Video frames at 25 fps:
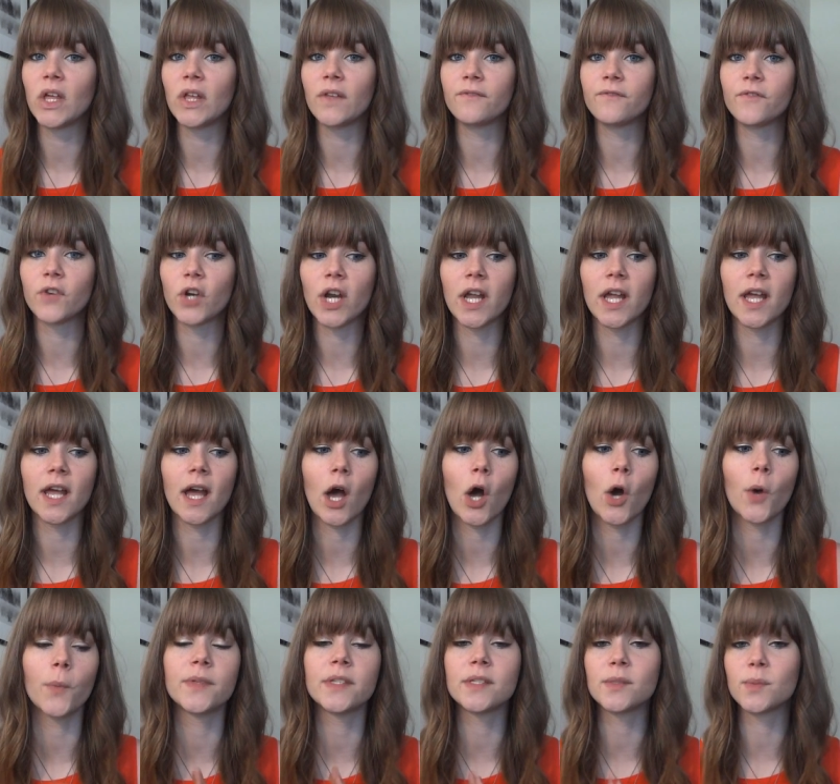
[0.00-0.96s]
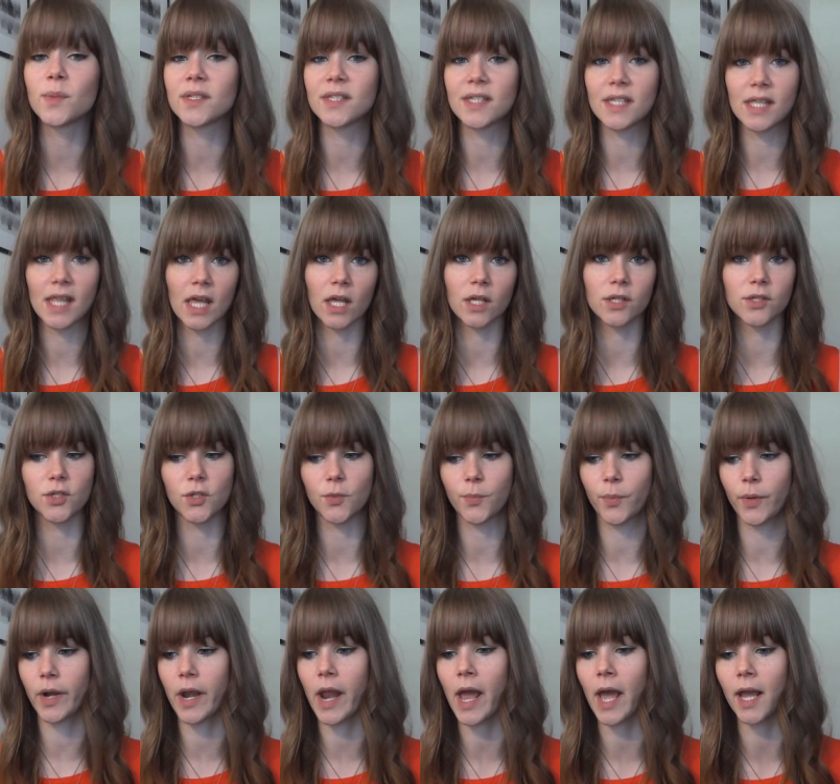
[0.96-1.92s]
feel free. I hope this wasn't like
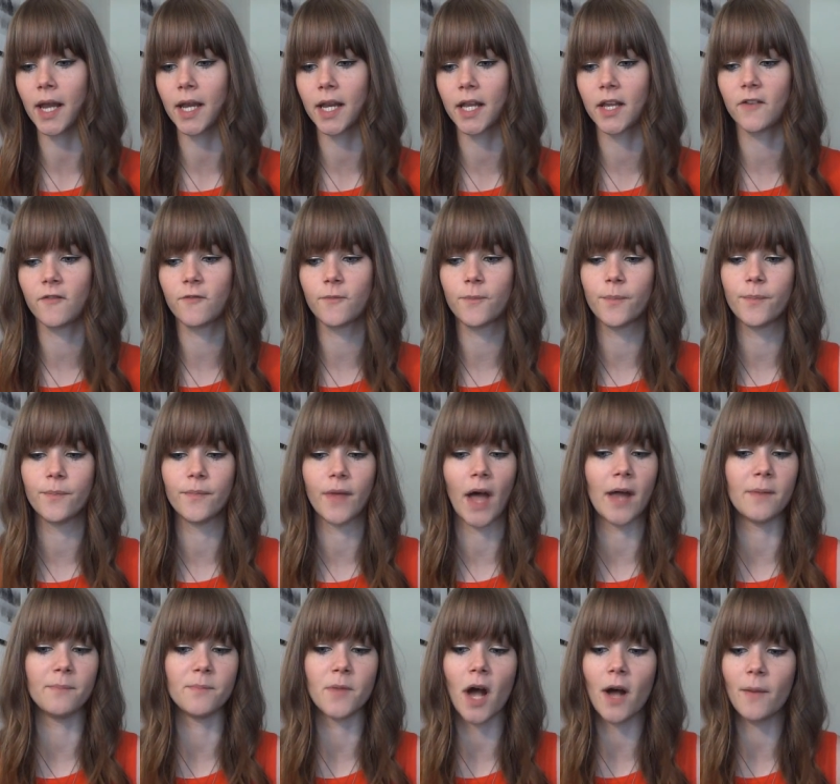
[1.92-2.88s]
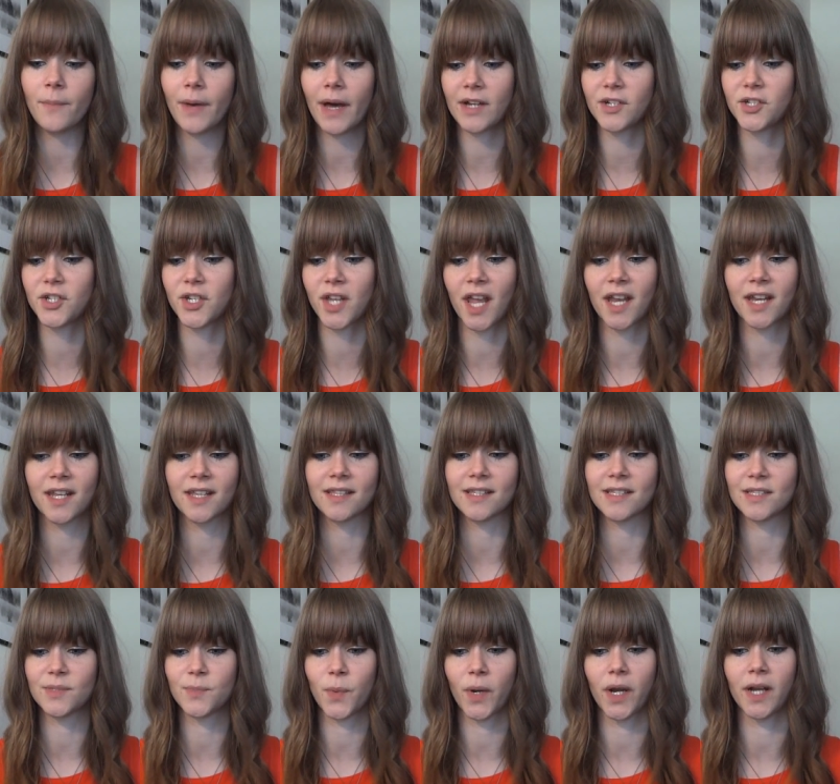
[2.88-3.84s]
super negative. I'm not bashing any of
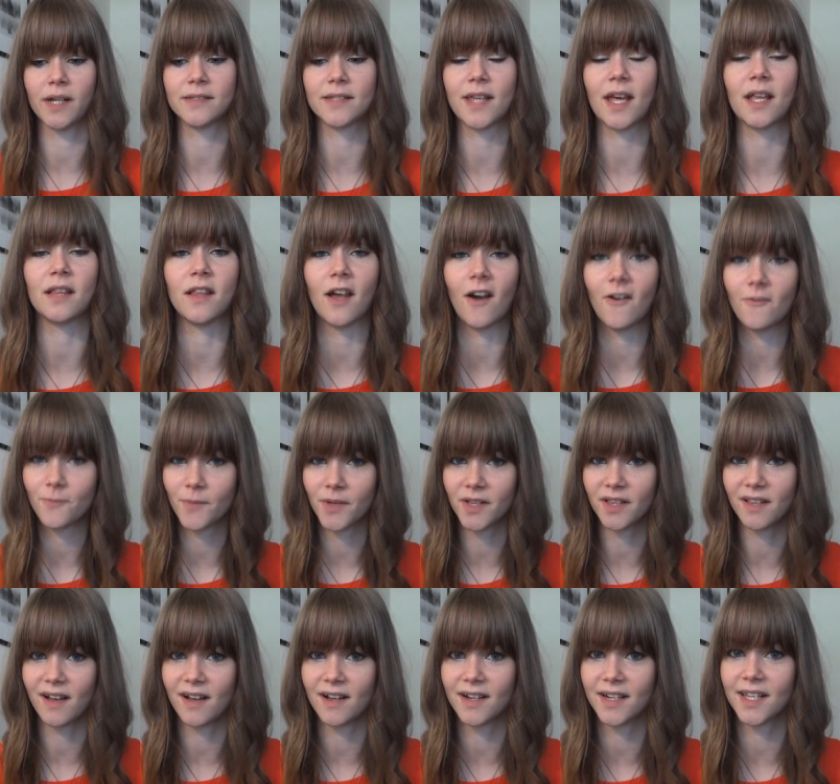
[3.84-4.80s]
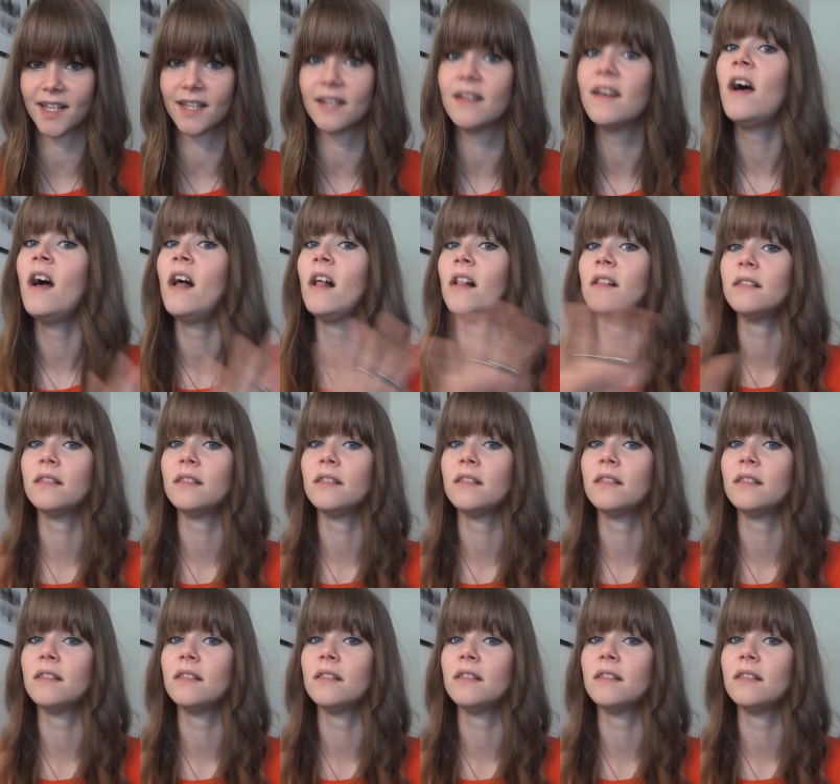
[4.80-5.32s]
these brands. I love Milani,